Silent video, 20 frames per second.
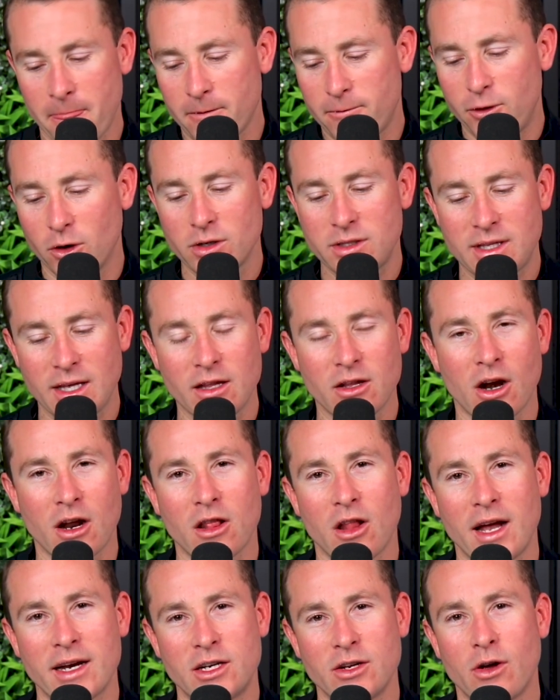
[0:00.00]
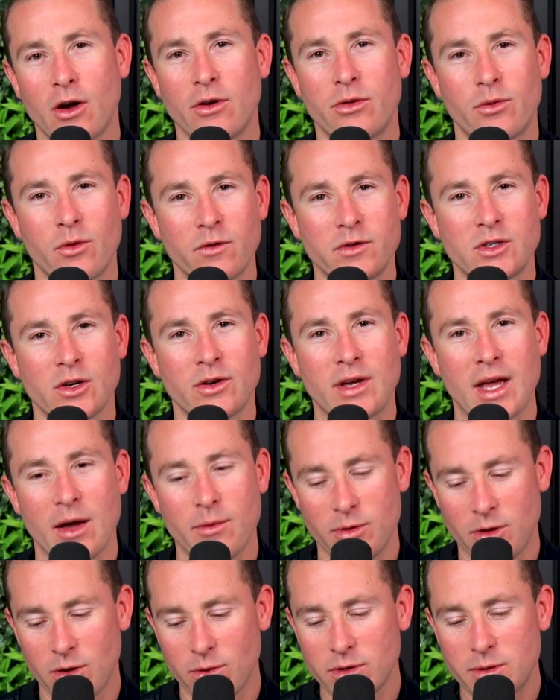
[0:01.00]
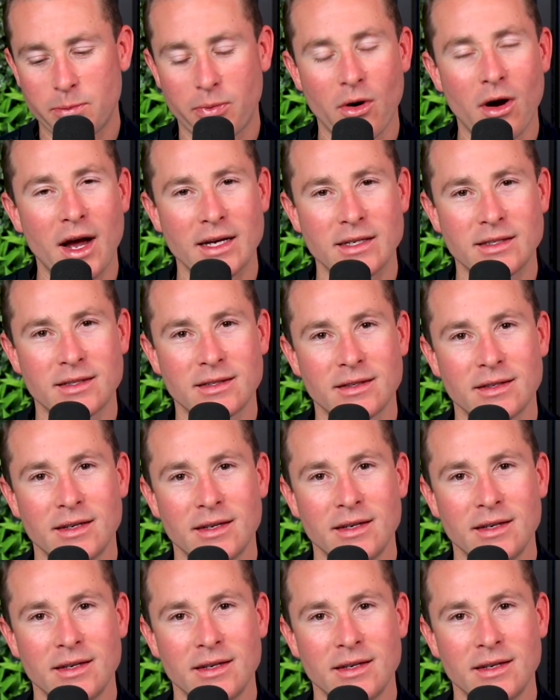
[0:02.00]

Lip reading: First thing that I'd like to go through, if it's okay with you, is price.